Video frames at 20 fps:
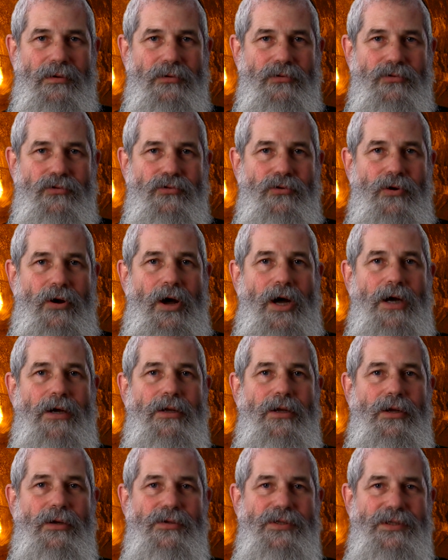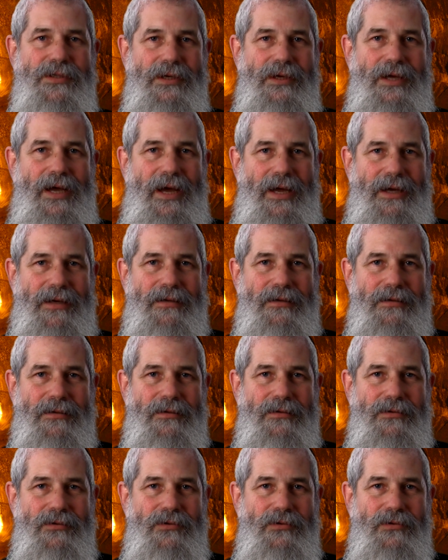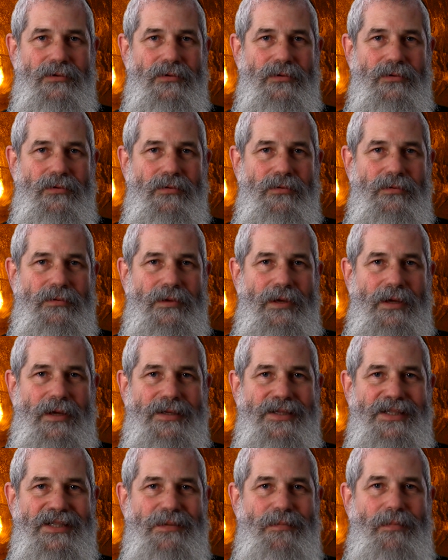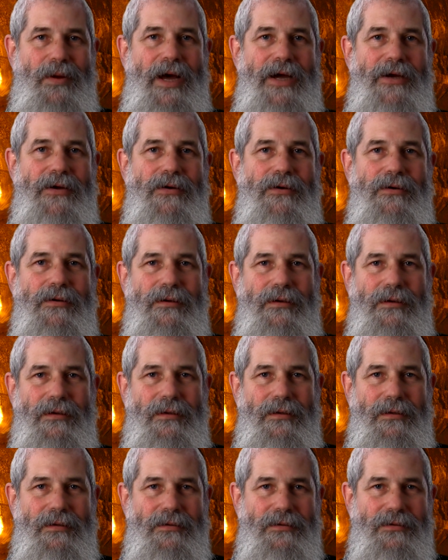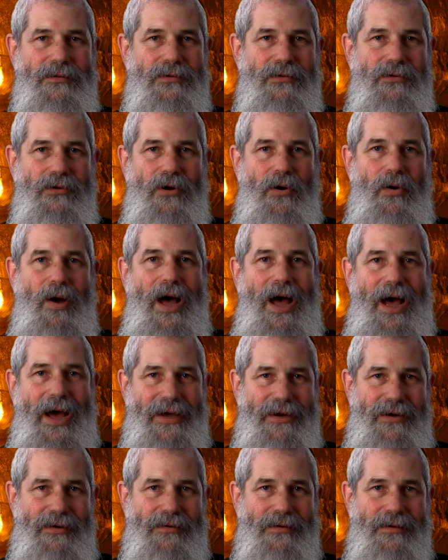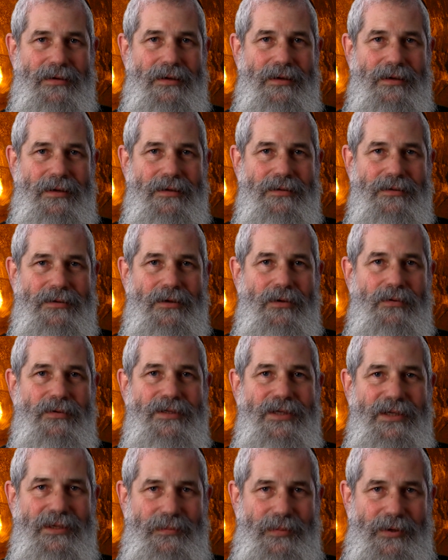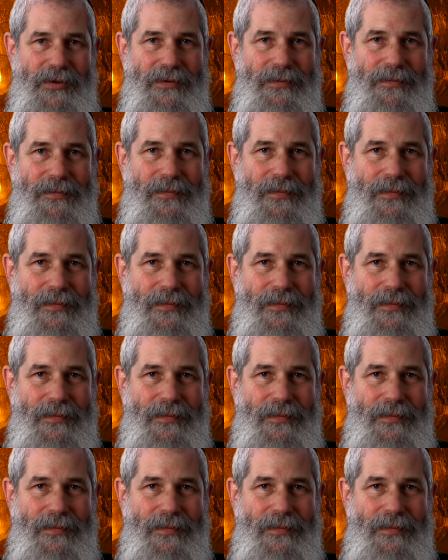draw close to God, to aspire to go higher, to go deeper.